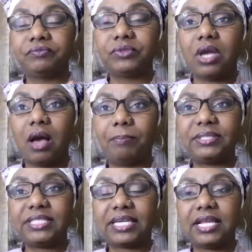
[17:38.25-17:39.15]
a
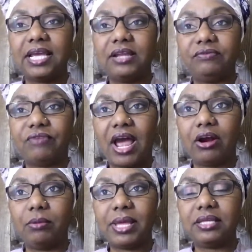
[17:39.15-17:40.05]
particular
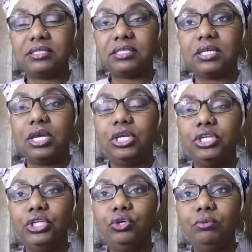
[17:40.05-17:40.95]
environment,
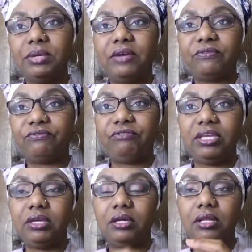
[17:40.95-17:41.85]
you may
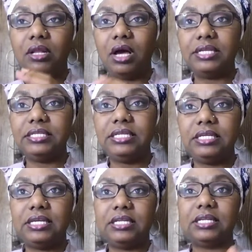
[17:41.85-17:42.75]
feel a
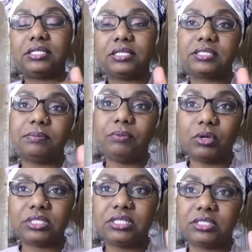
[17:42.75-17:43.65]
need to
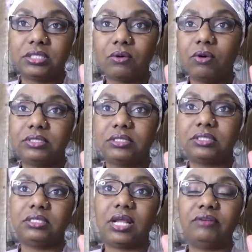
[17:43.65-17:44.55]
support certain causes
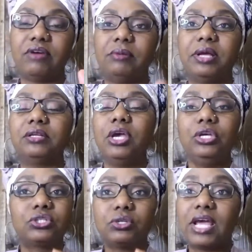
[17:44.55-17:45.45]
in our environment.
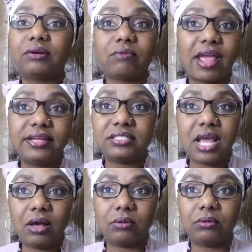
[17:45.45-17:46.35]
So like right
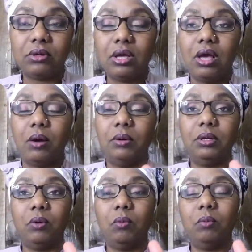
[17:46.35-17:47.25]
now,
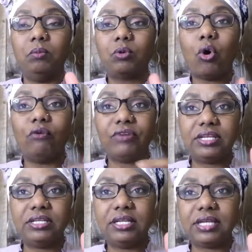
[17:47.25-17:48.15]

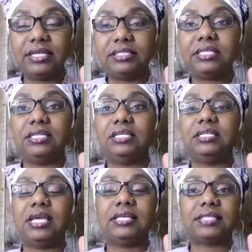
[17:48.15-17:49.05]

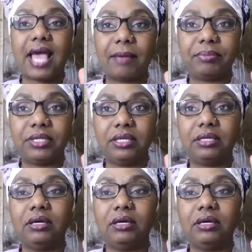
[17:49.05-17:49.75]
COVID-19 is happening